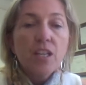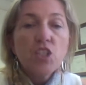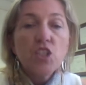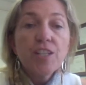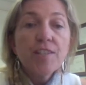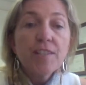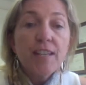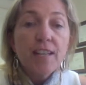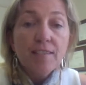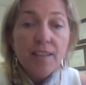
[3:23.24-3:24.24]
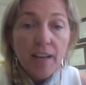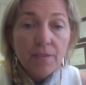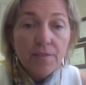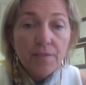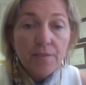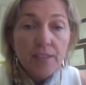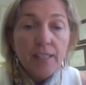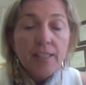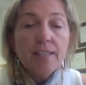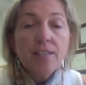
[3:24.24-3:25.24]
GCSF
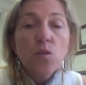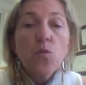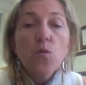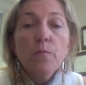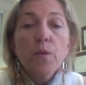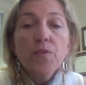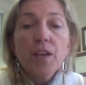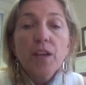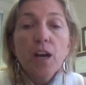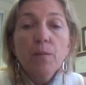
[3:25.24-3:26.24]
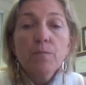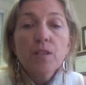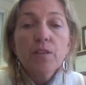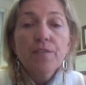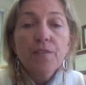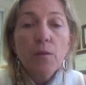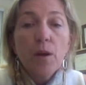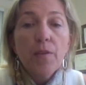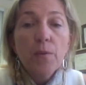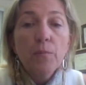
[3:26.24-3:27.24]
is the hormone that comes from
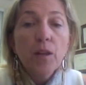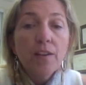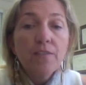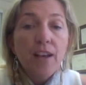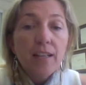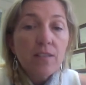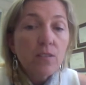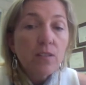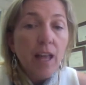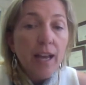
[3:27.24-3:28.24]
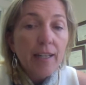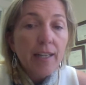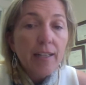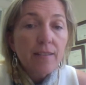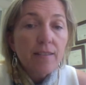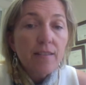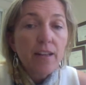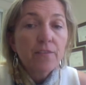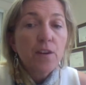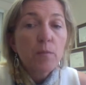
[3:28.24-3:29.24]
the blood vessel linings
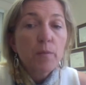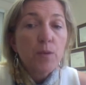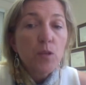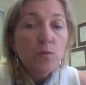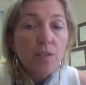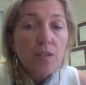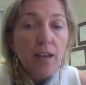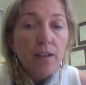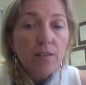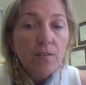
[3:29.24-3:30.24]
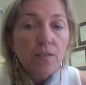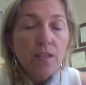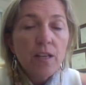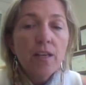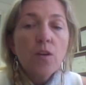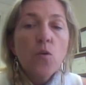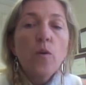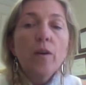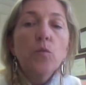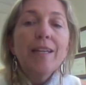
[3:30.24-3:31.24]
and from immune cells
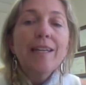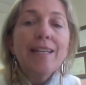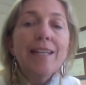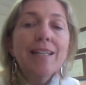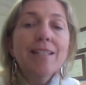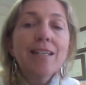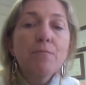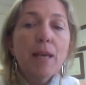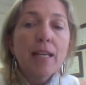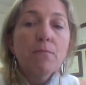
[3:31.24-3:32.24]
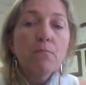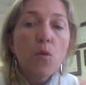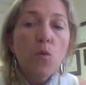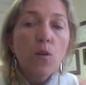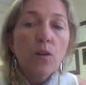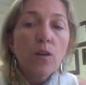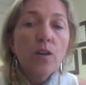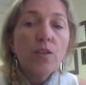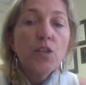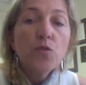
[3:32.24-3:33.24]
when we need to make more
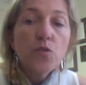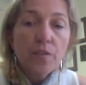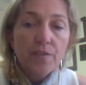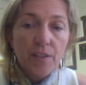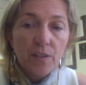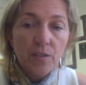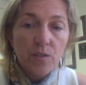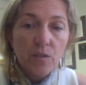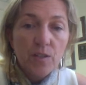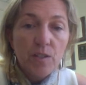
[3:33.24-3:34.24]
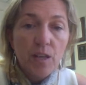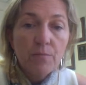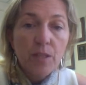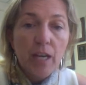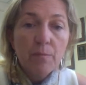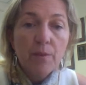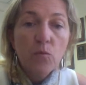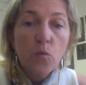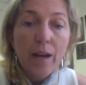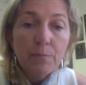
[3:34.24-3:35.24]
neutrophils, or a subtype of
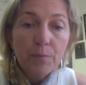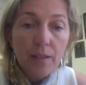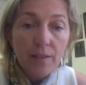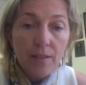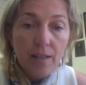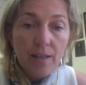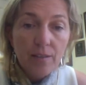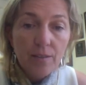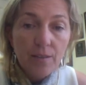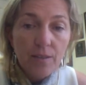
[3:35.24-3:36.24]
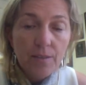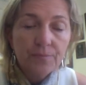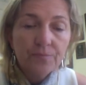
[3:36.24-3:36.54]
white blood cells.